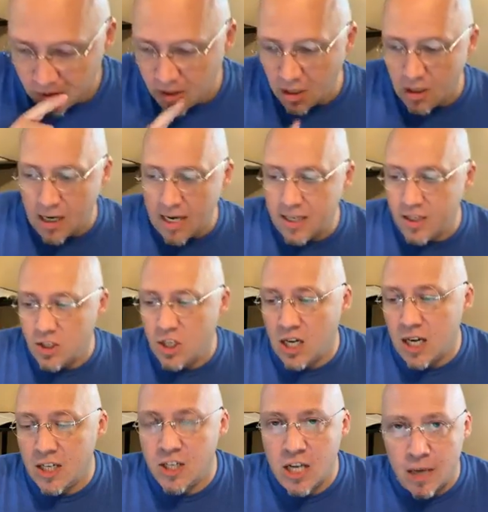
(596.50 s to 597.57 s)
All right,
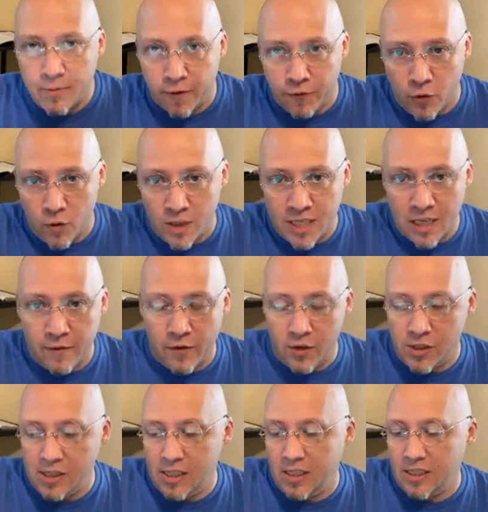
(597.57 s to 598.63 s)
John chapter 14,
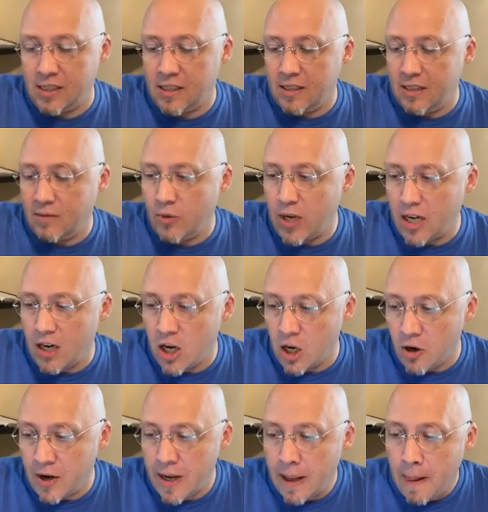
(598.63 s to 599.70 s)
verse 6. We got to
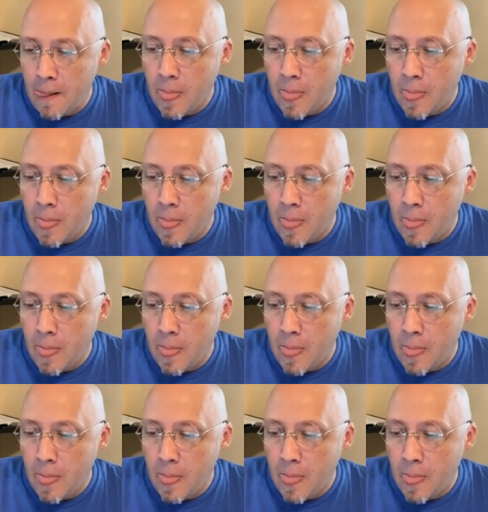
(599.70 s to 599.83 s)
hurry.